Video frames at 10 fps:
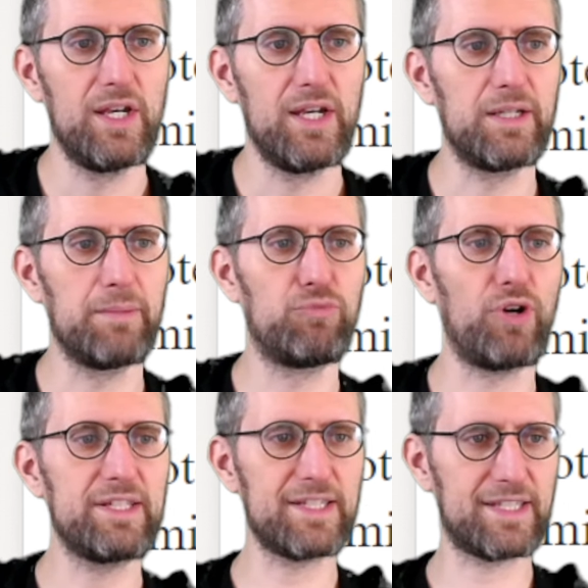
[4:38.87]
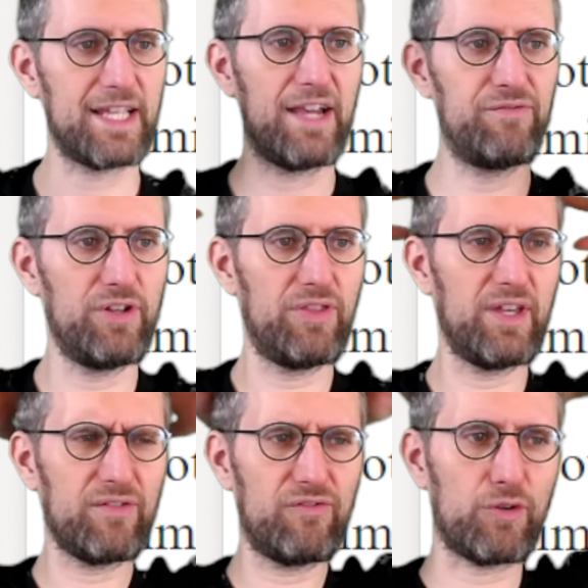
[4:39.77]
It embraces
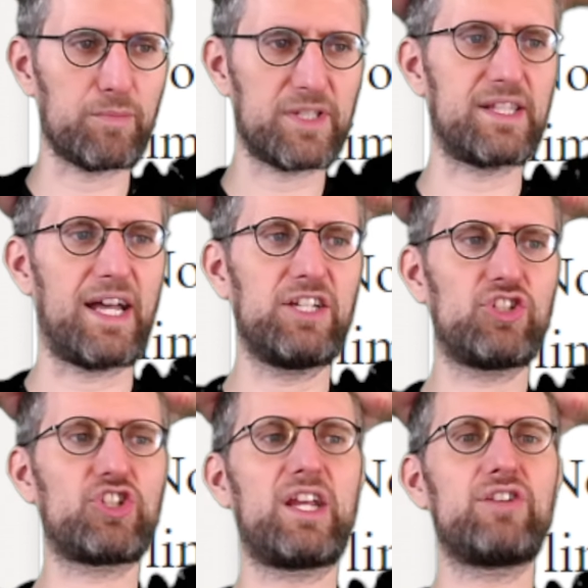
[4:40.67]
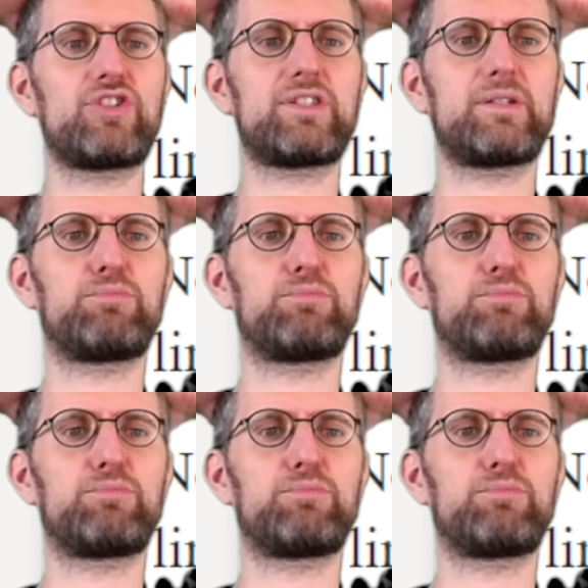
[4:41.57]
everything from slight changes in